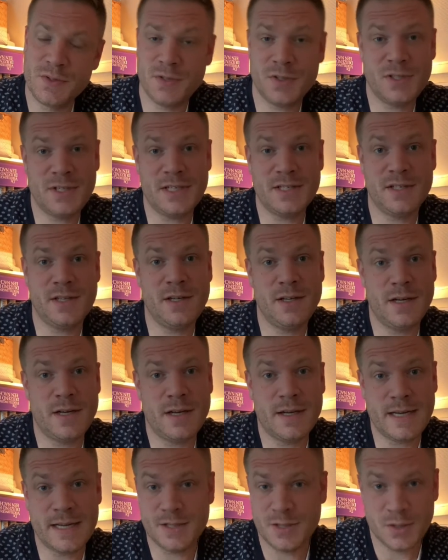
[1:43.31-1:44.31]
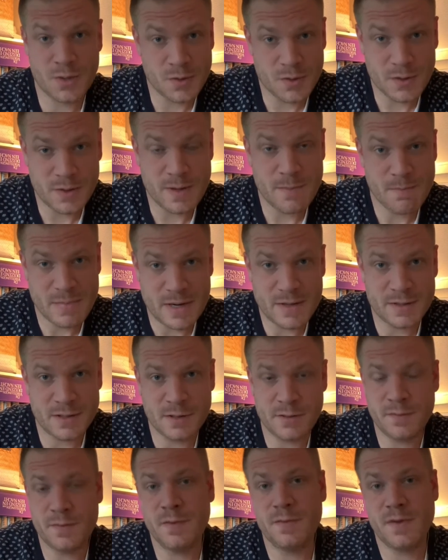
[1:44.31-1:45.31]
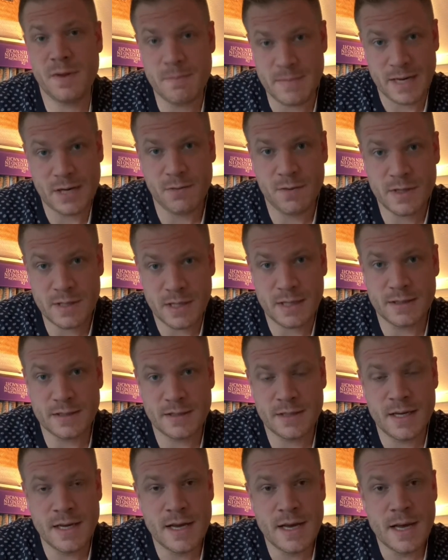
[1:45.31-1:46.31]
such as the categorical imperative of Immanuel Kant.